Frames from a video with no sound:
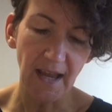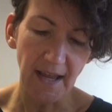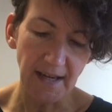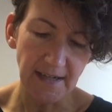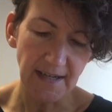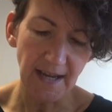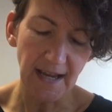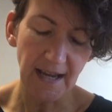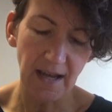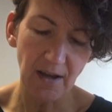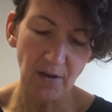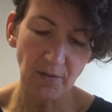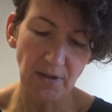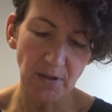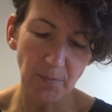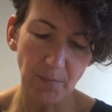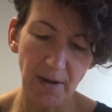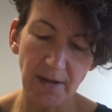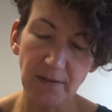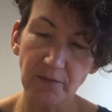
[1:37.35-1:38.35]
and how
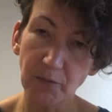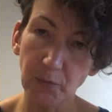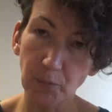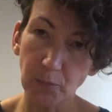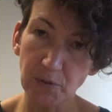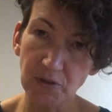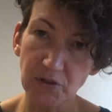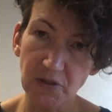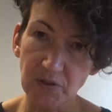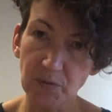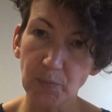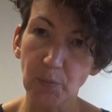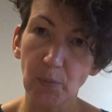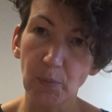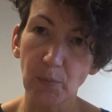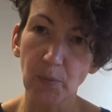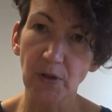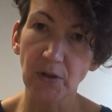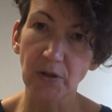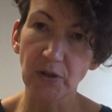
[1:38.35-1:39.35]
you're mindful, which is what
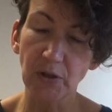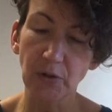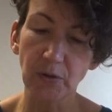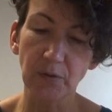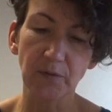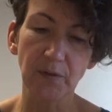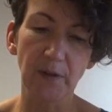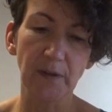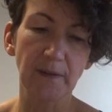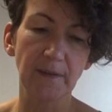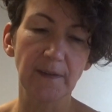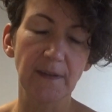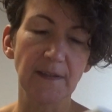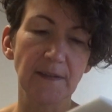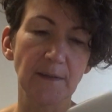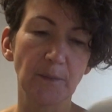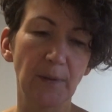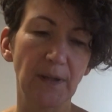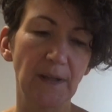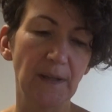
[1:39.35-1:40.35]
we're going to cover
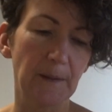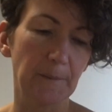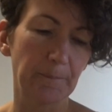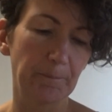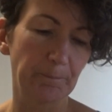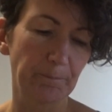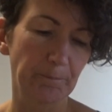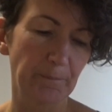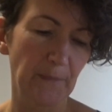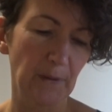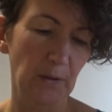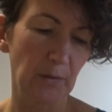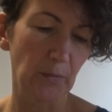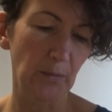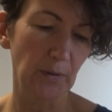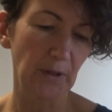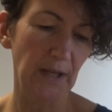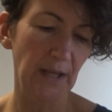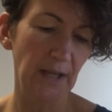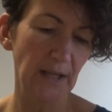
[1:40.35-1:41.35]
this week.
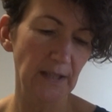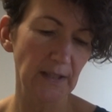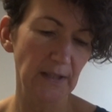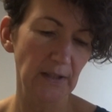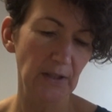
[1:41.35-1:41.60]
Okay,